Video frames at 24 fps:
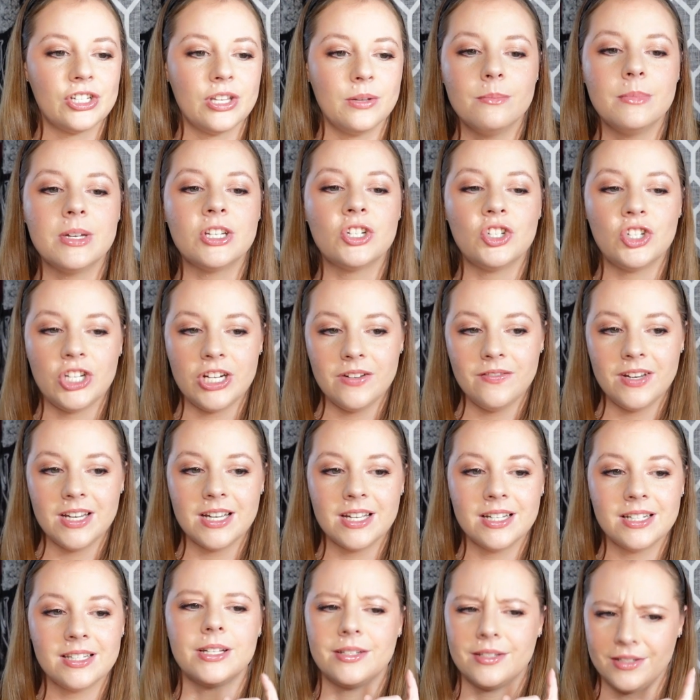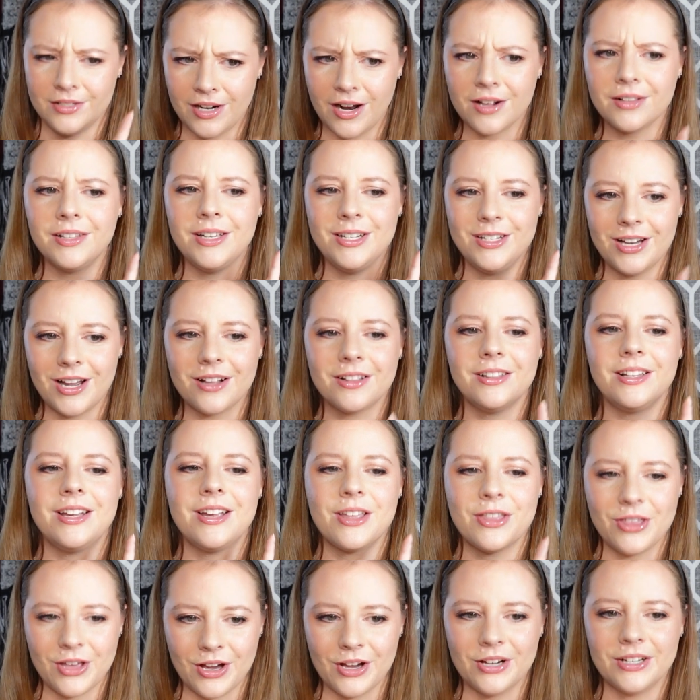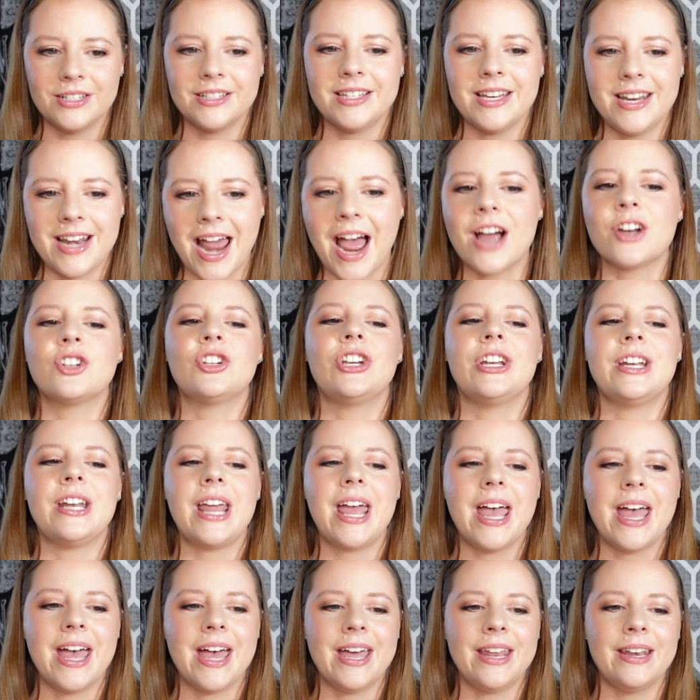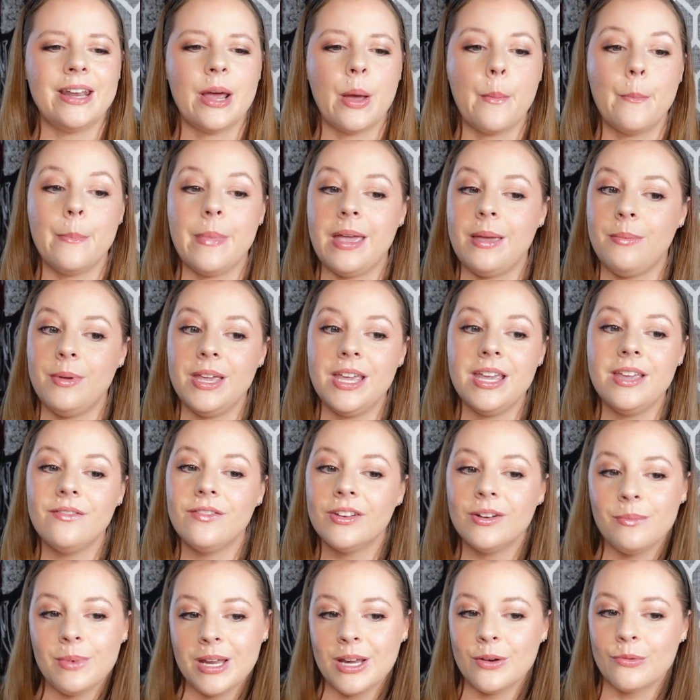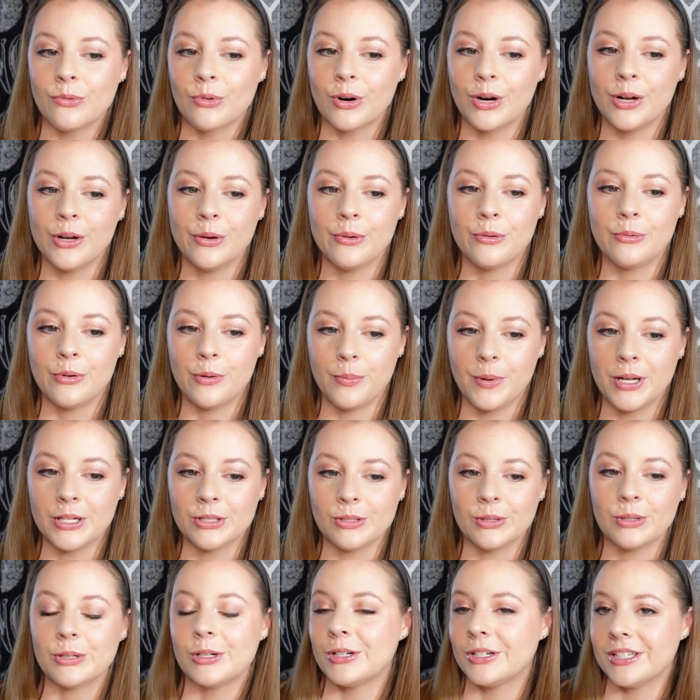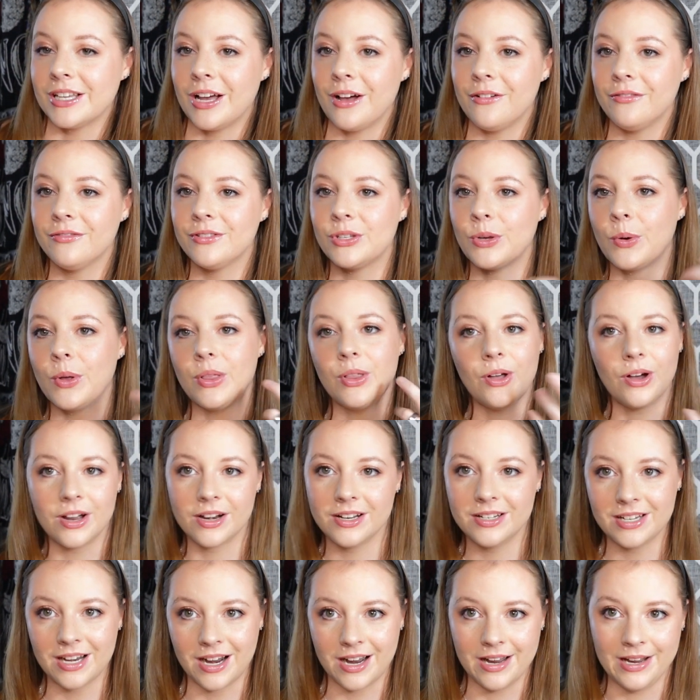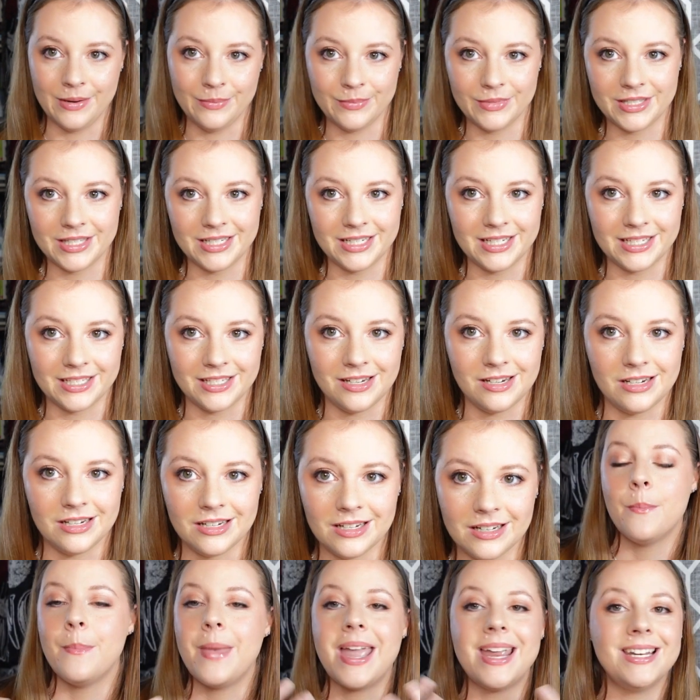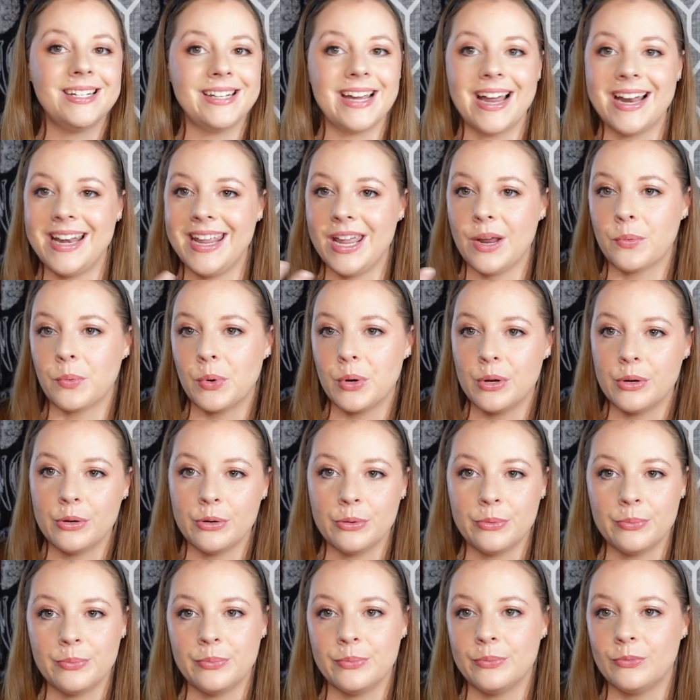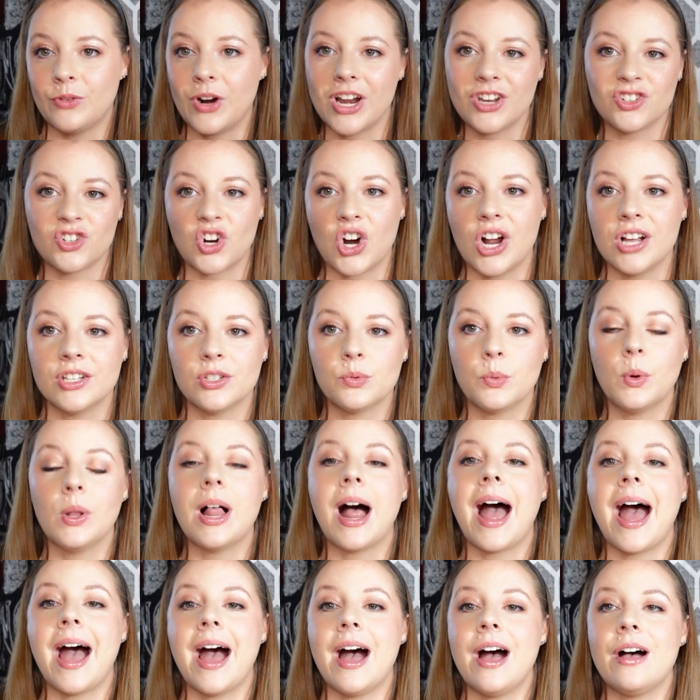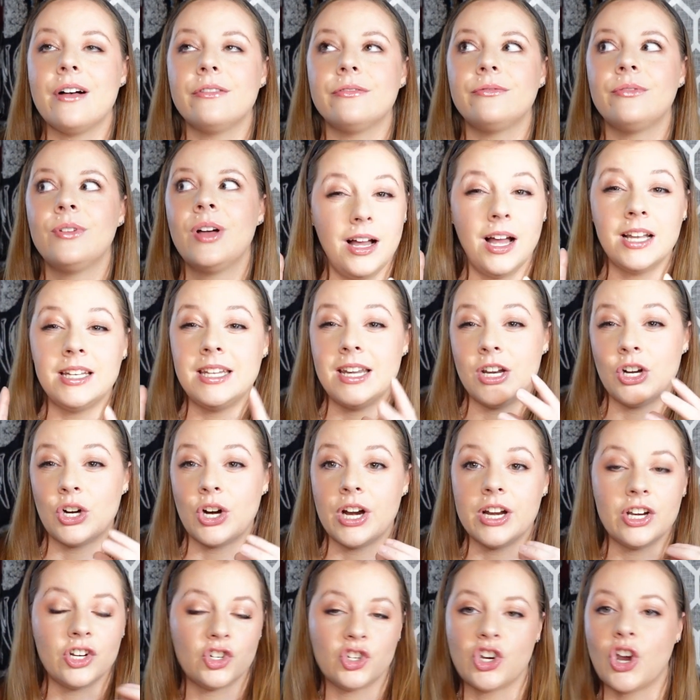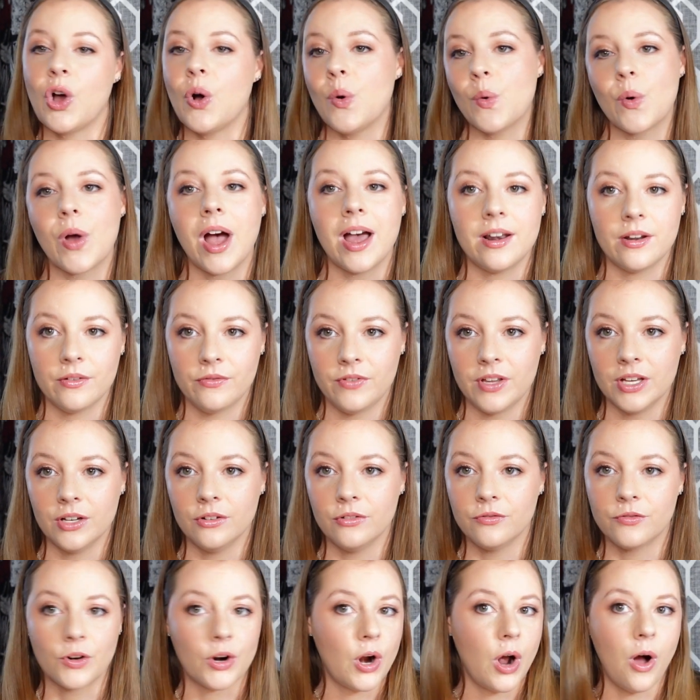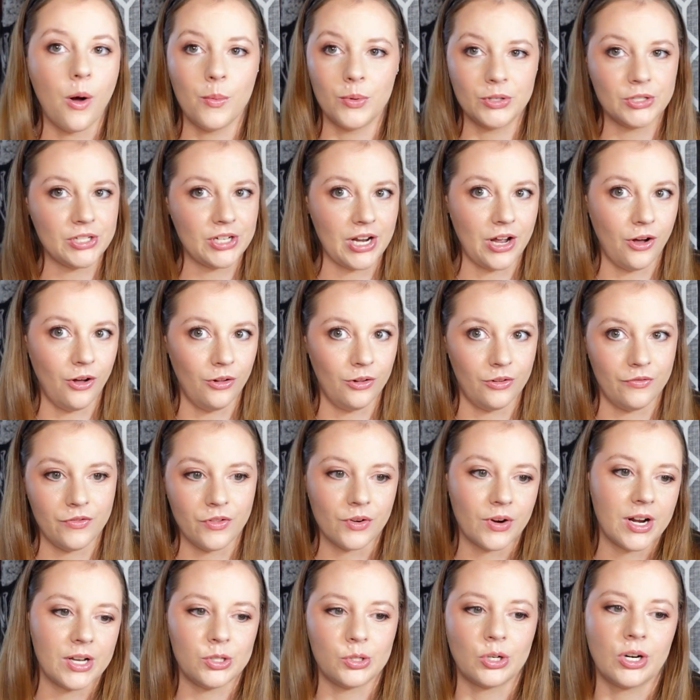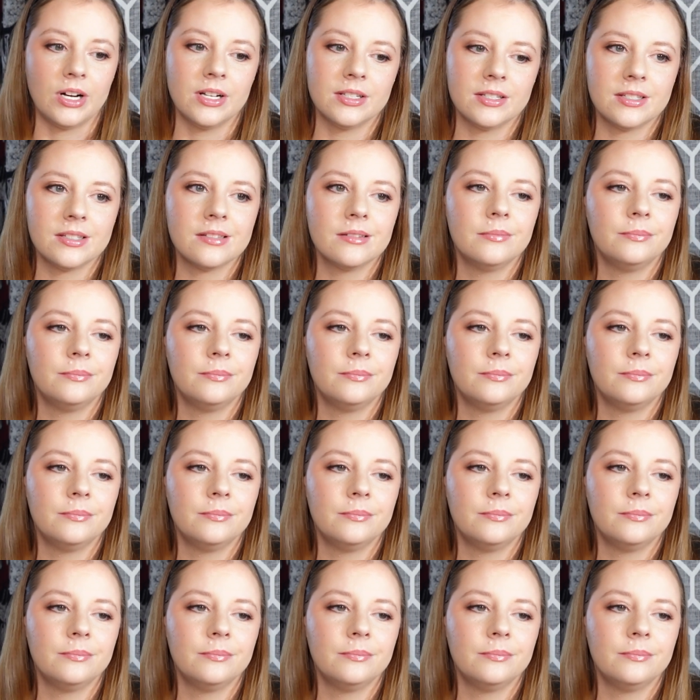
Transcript: the mischievous, snuggly duckling thugs in action and maybe even meet Rapunzel herself. So a lot of times the Disney main dining room restaurants will have a dinner and a show kind of feel for almost all of the restaurants.